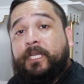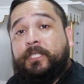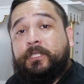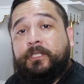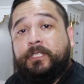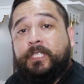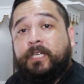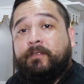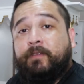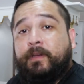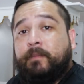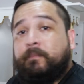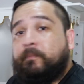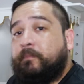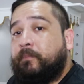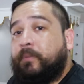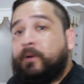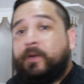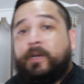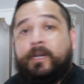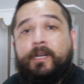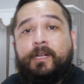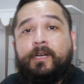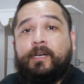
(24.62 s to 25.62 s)
pictures of it,
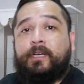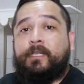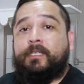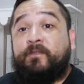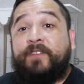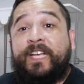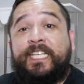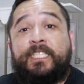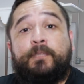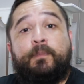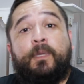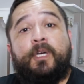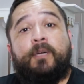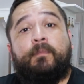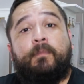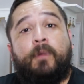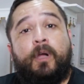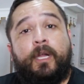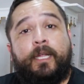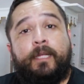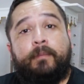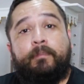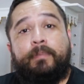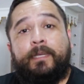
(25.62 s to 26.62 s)
put it on Facebook
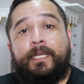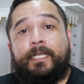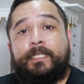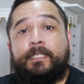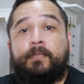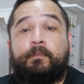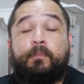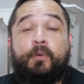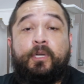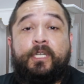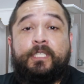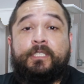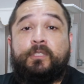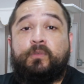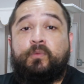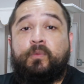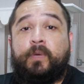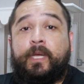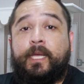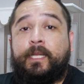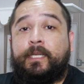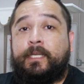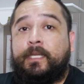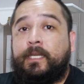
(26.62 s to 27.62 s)
Marketplace and put it to
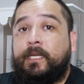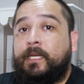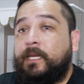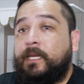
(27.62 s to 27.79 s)
rent.